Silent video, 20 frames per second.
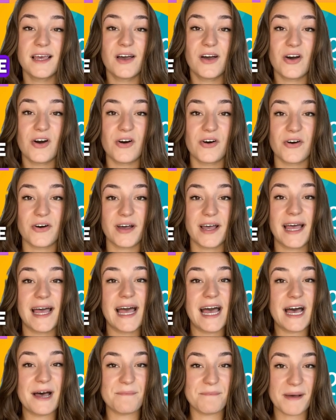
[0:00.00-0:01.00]
or
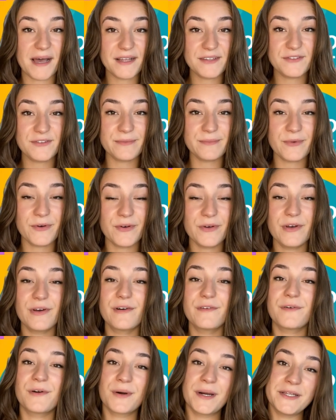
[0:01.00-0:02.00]
appartement
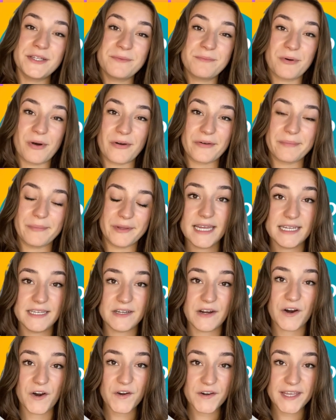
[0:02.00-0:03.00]
for an apartment. In
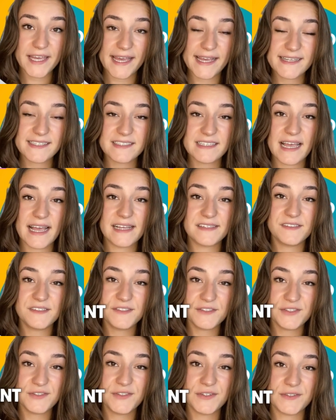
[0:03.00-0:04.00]
our case, as a
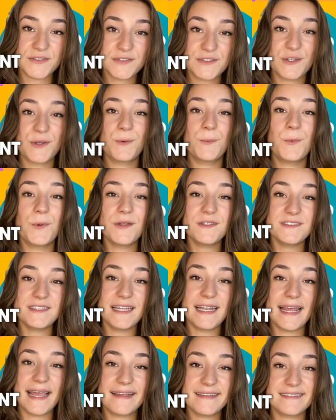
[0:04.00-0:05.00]
student, we'll
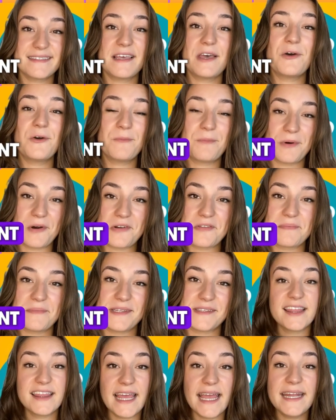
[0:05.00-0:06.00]
select apartment.
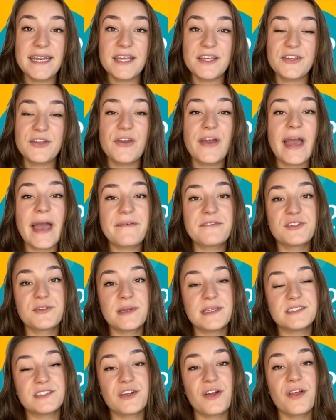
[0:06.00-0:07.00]
Then you have to
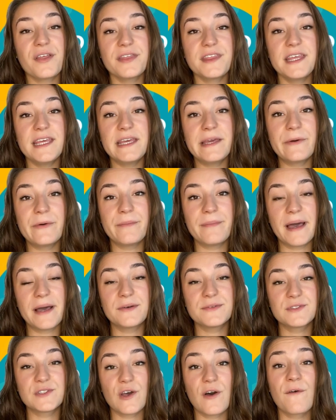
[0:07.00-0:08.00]
enter the
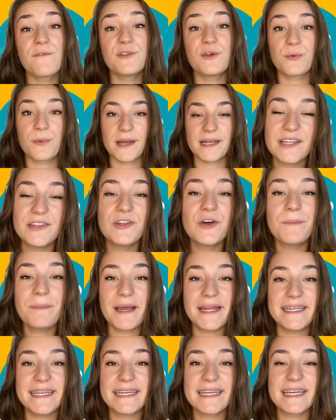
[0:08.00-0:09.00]
amount of the rent. No
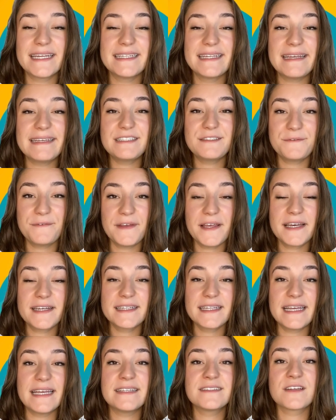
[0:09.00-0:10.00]
panic, this
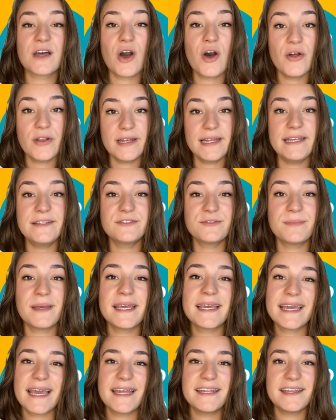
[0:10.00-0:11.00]
field is only to
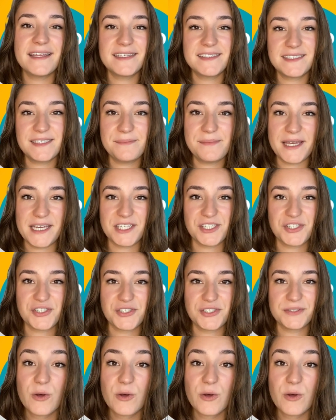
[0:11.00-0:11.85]
make an estimation.